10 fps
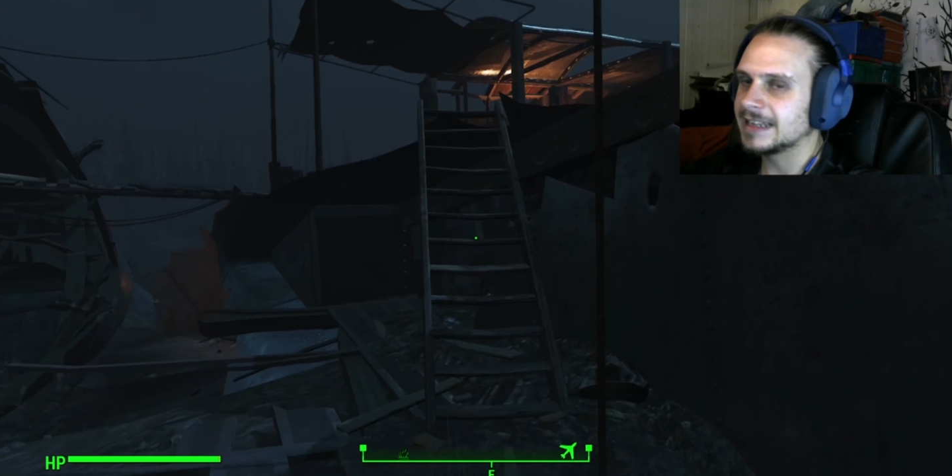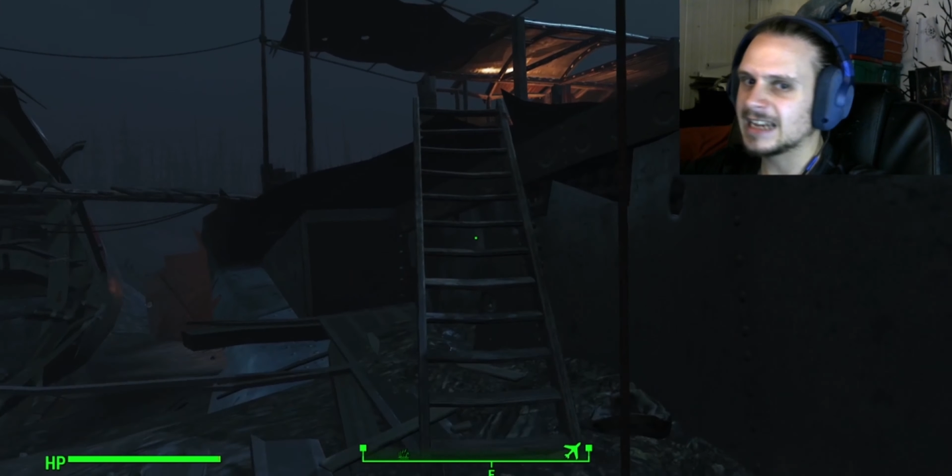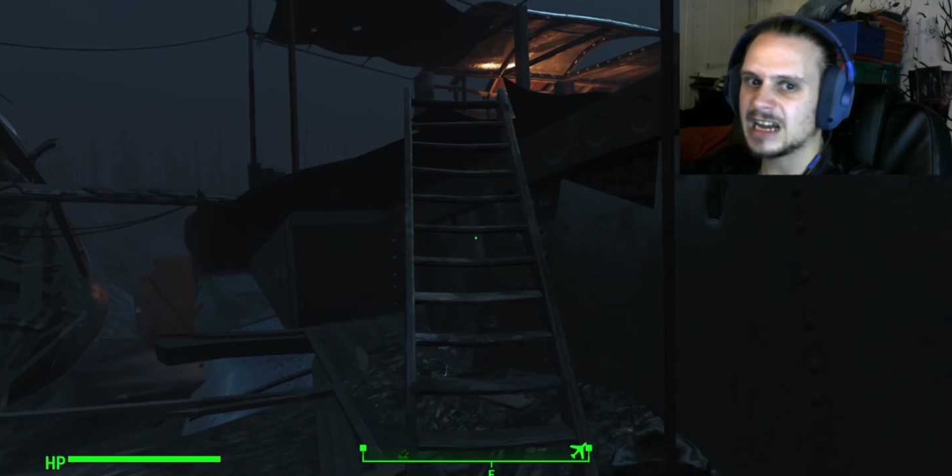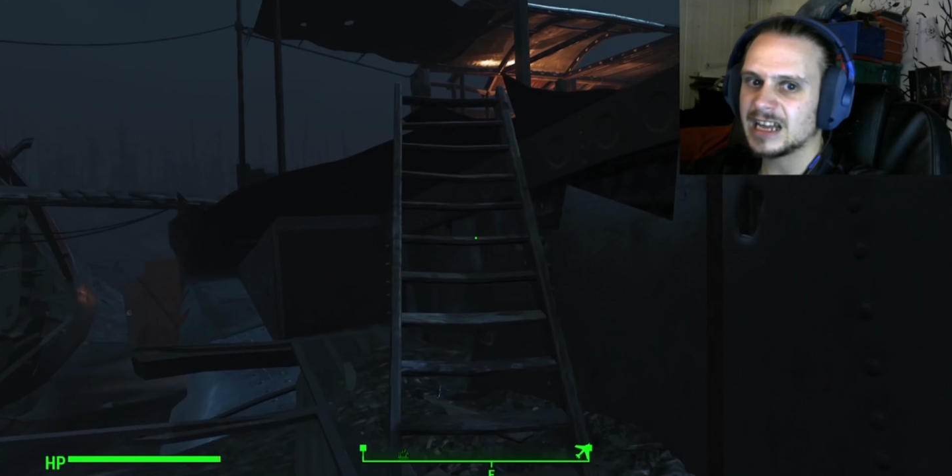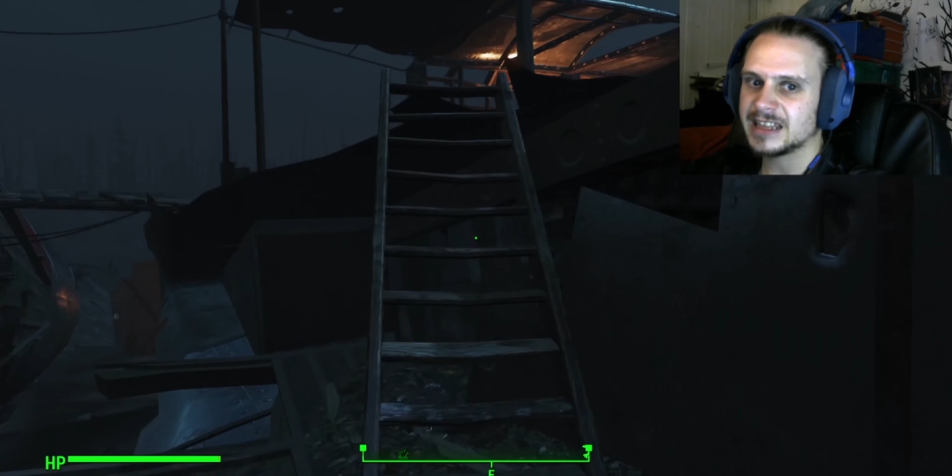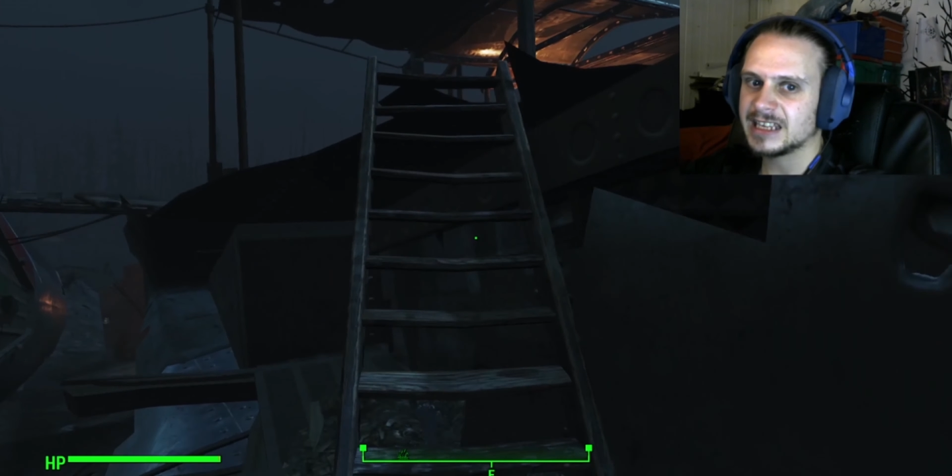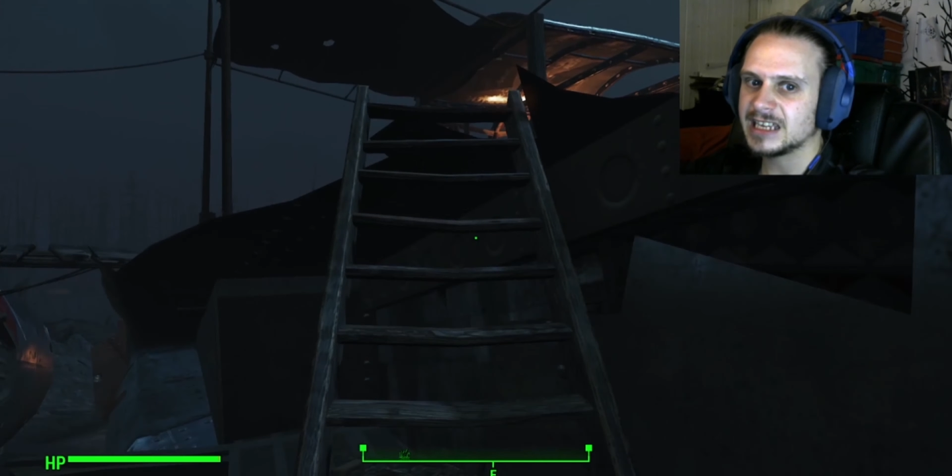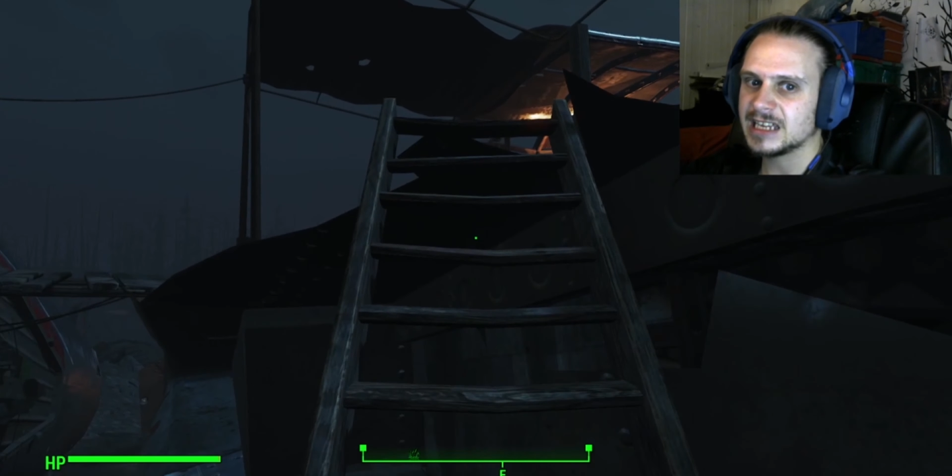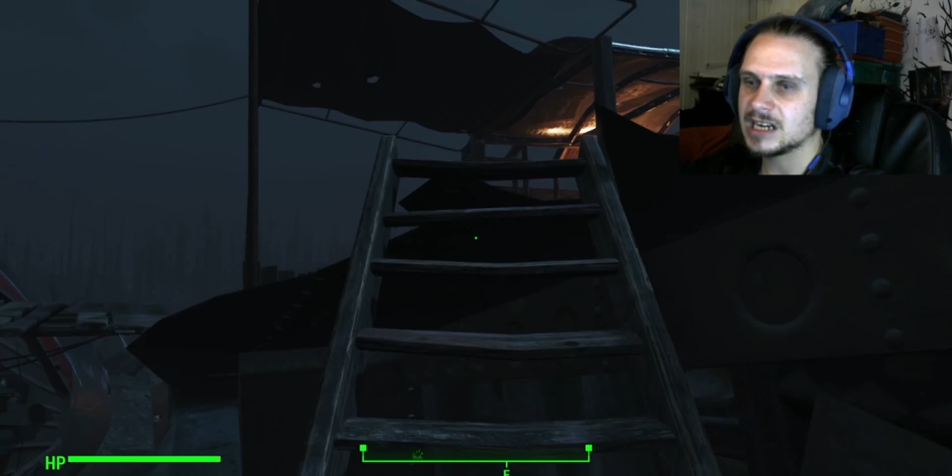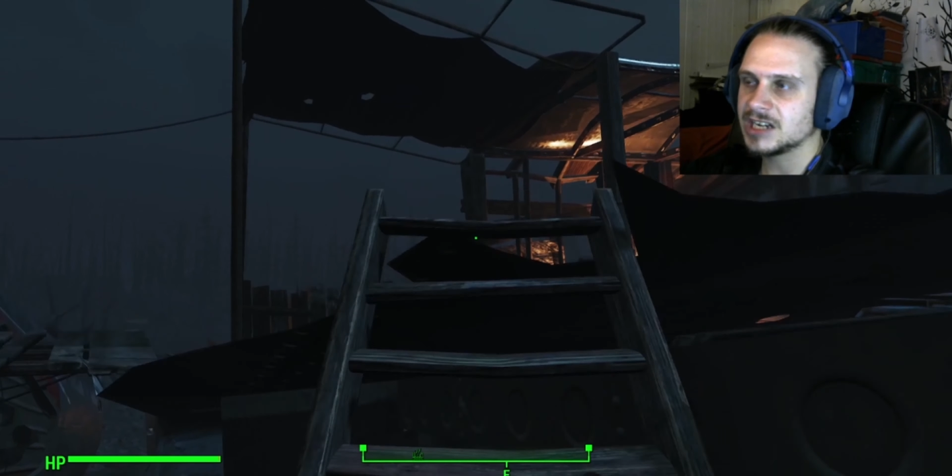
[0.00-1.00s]
Yeah, I think
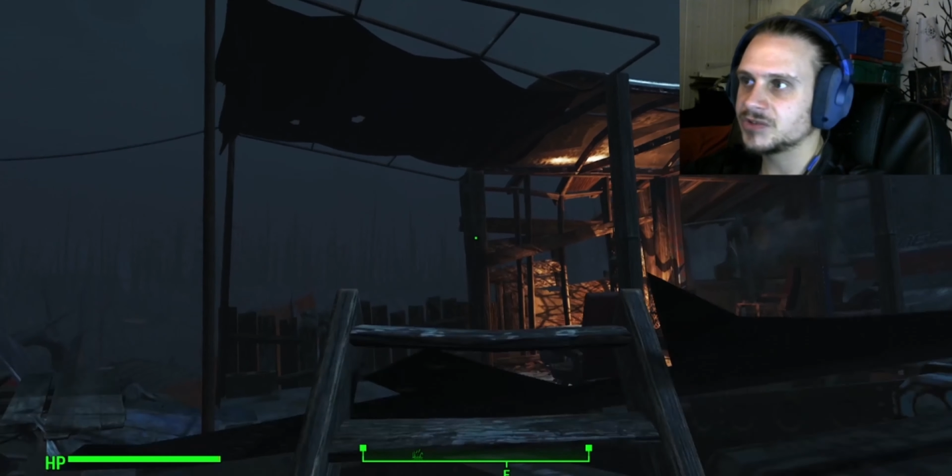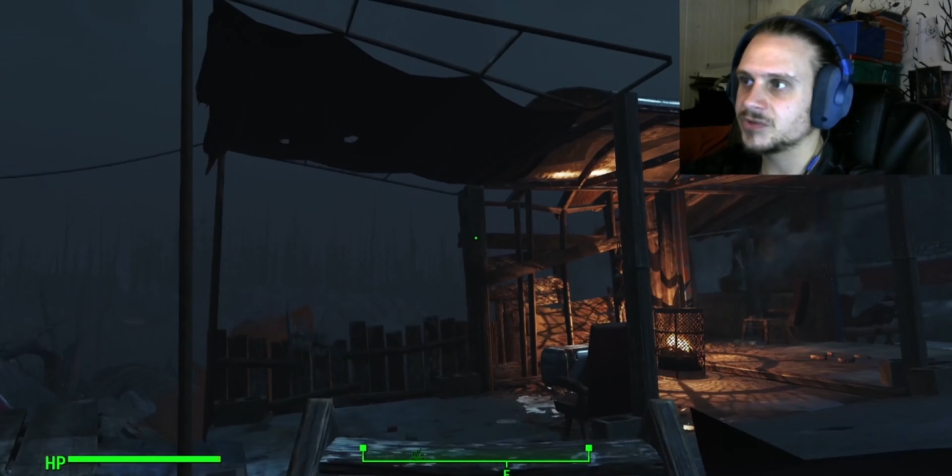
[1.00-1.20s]
he kind of